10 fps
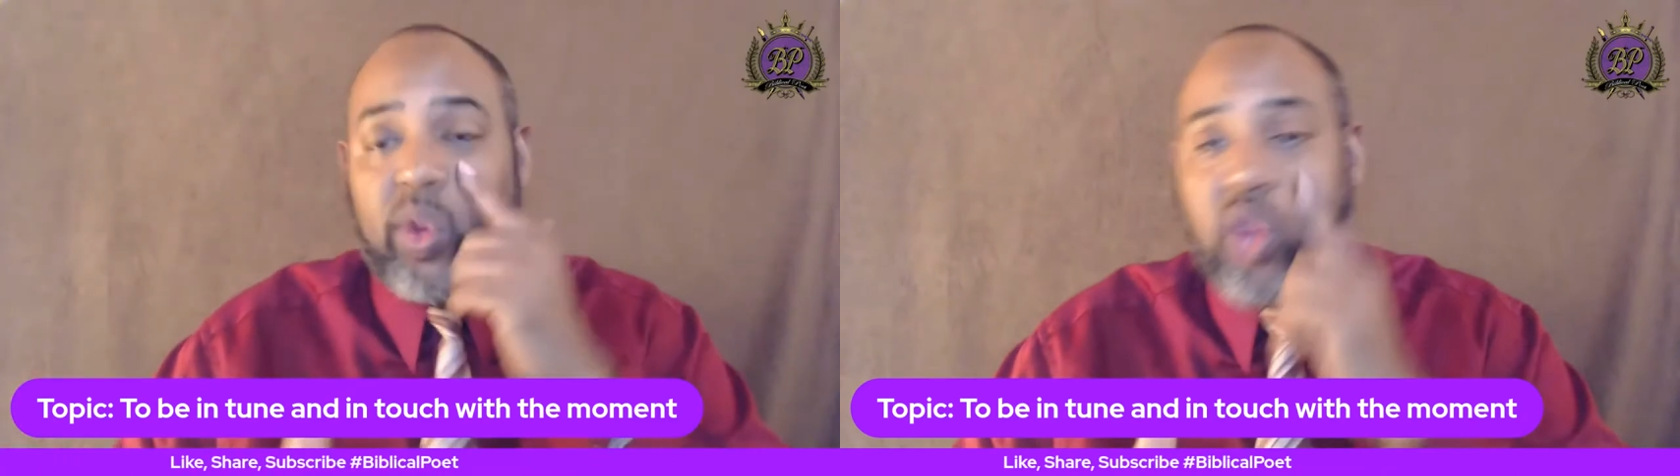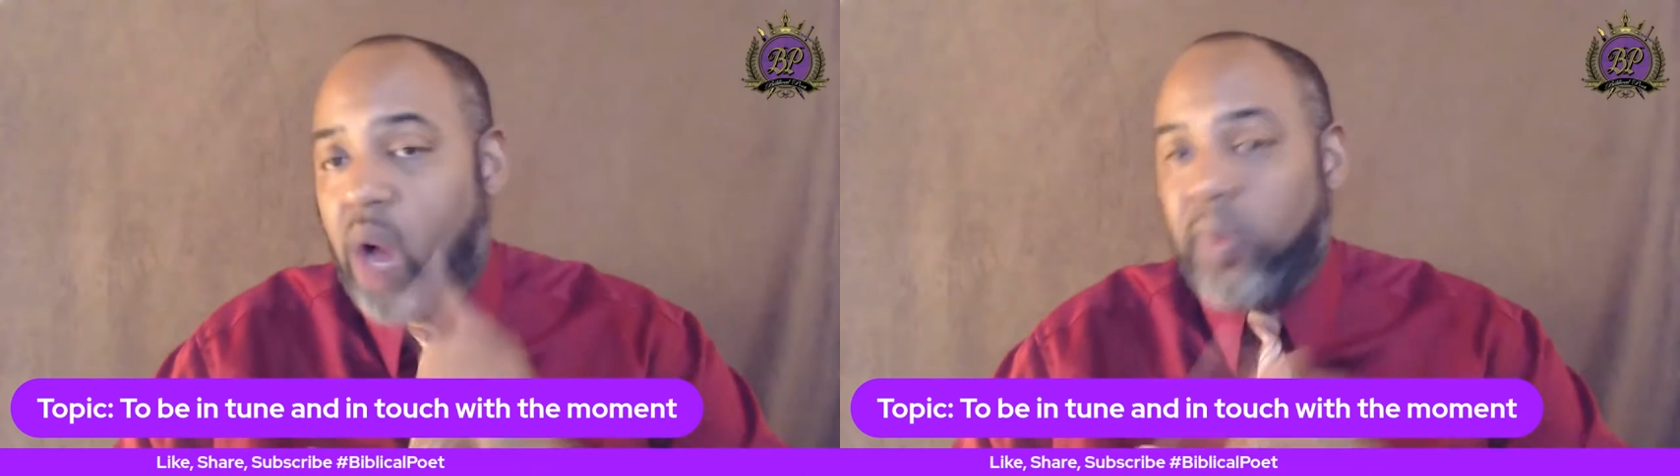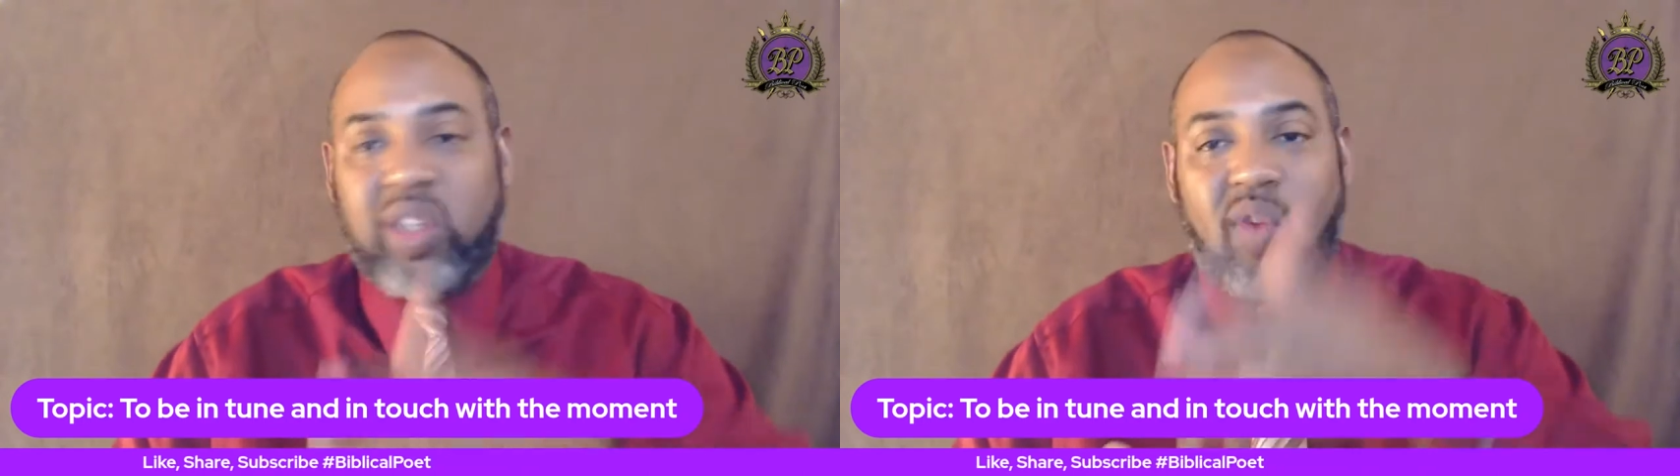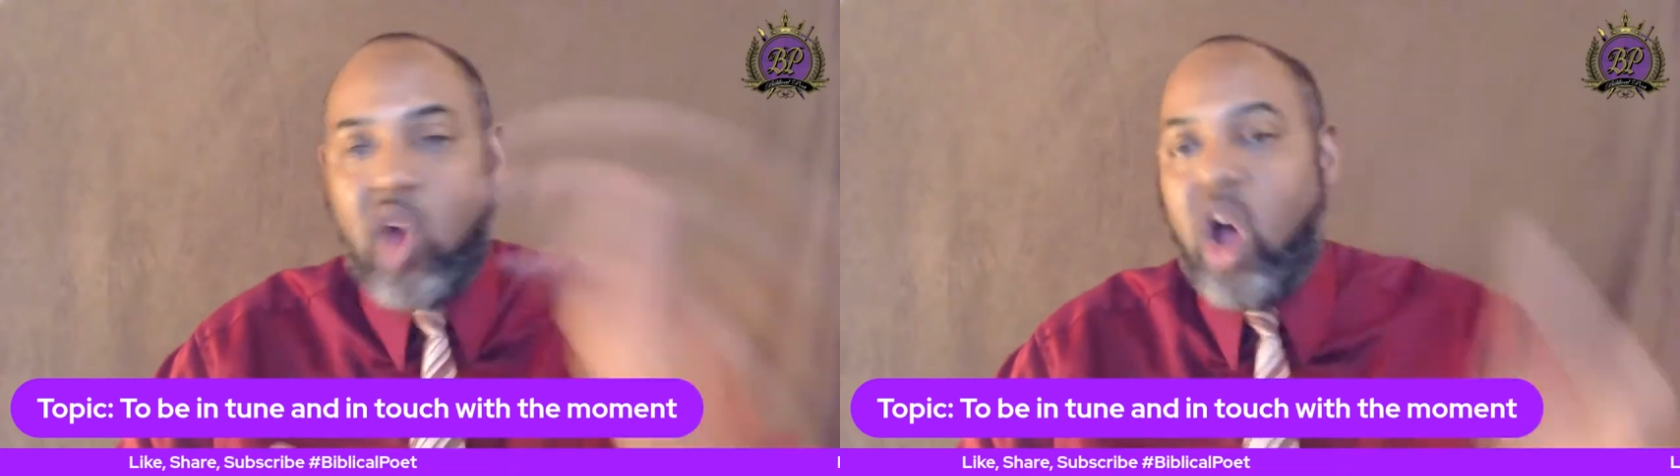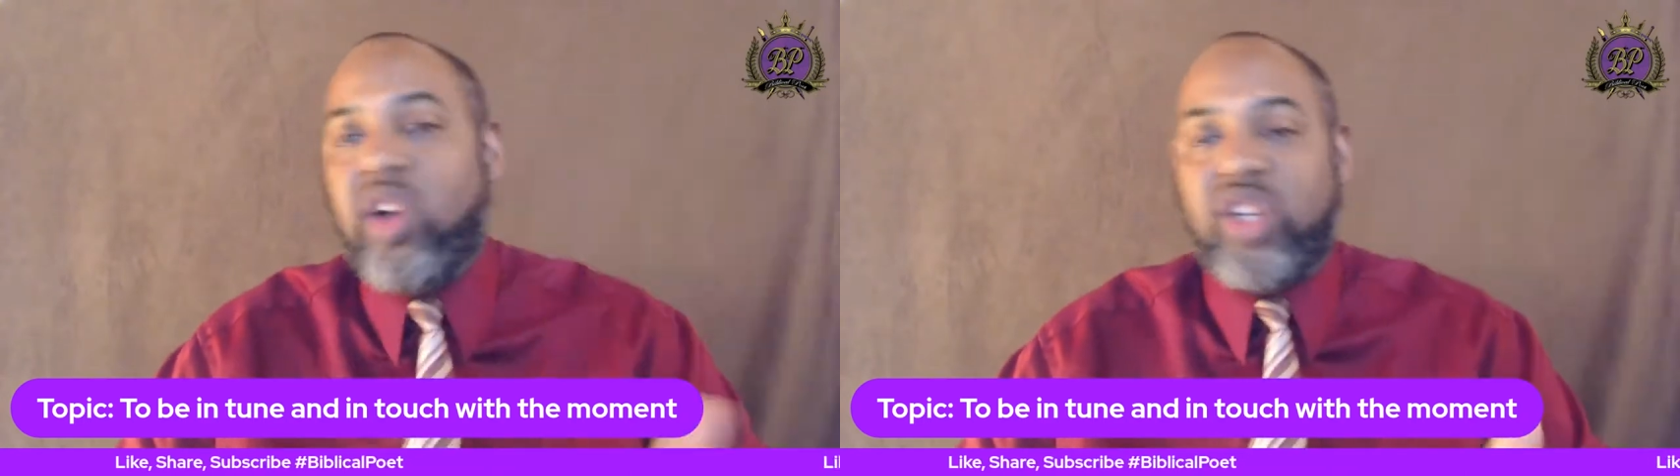you thought was a
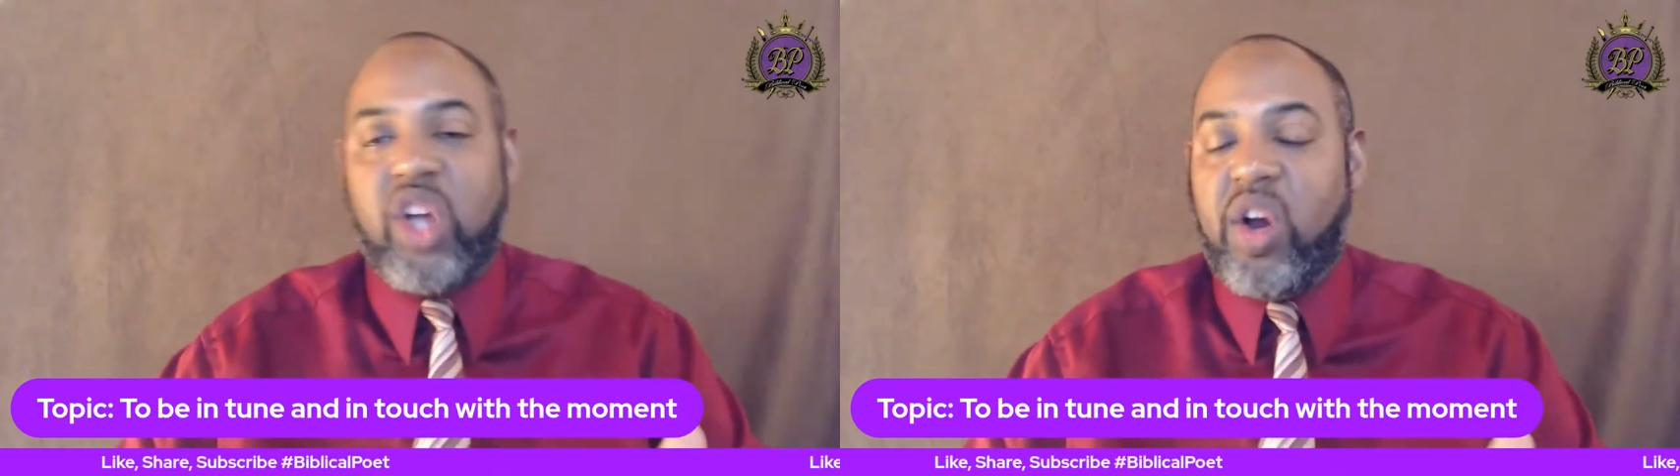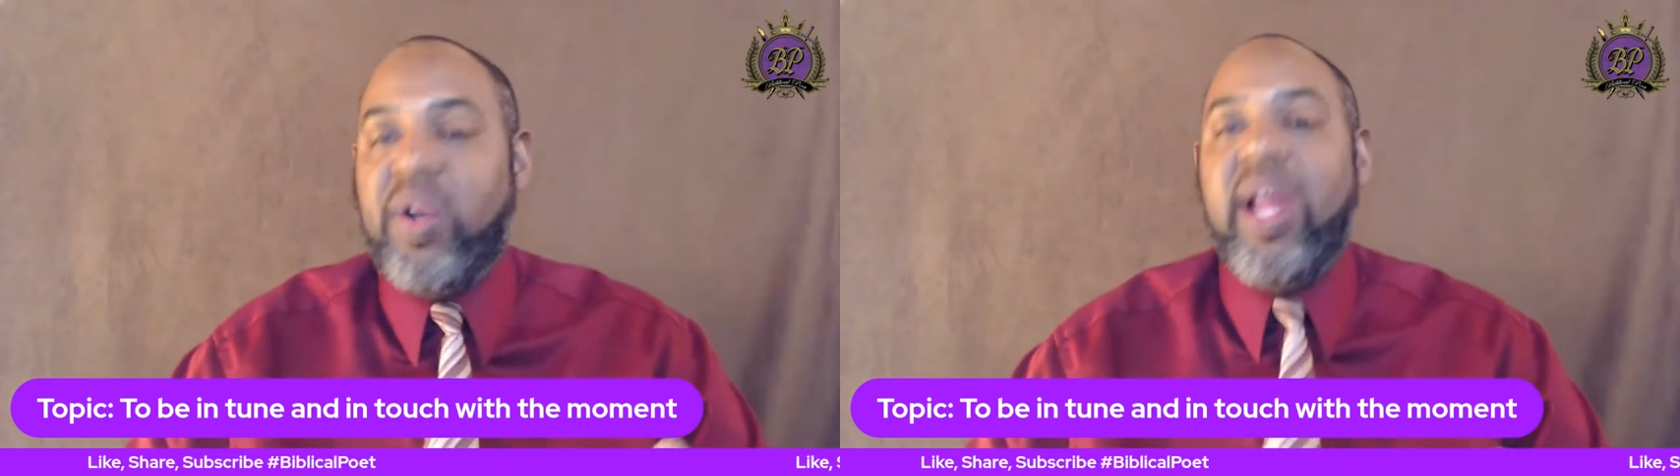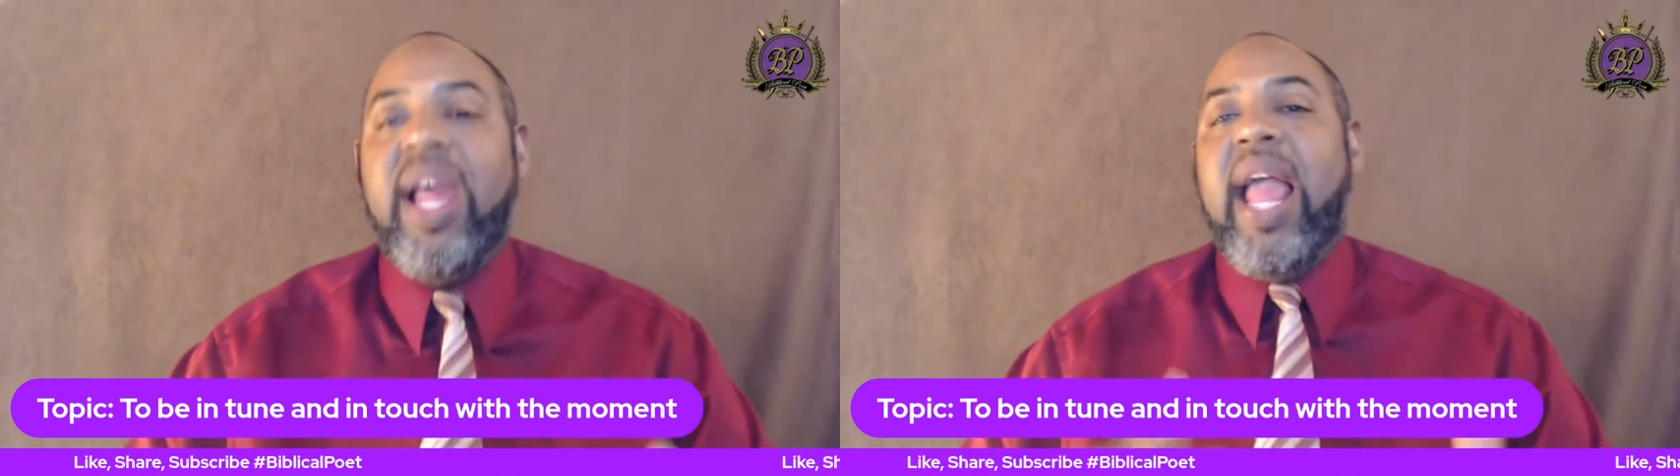wrong turn,